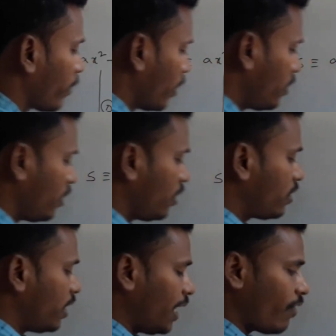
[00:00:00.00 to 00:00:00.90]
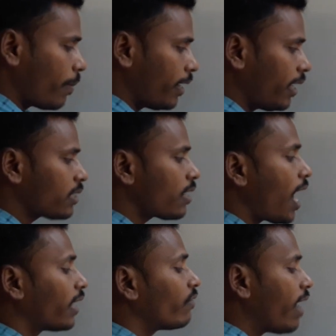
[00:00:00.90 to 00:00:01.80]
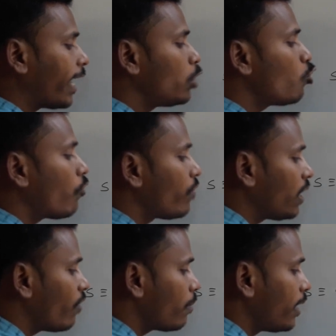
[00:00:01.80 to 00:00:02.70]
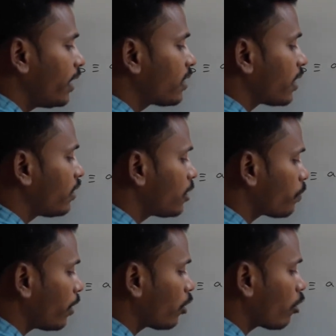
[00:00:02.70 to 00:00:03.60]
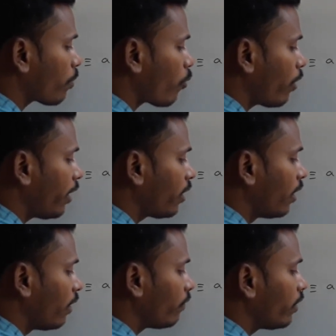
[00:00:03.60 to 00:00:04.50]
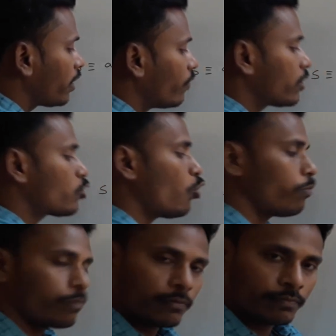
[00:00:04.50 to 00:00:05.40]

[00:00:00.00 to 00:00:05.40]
See, this is the dy by dx, and the value of dy by dx at this particular point will give a slope.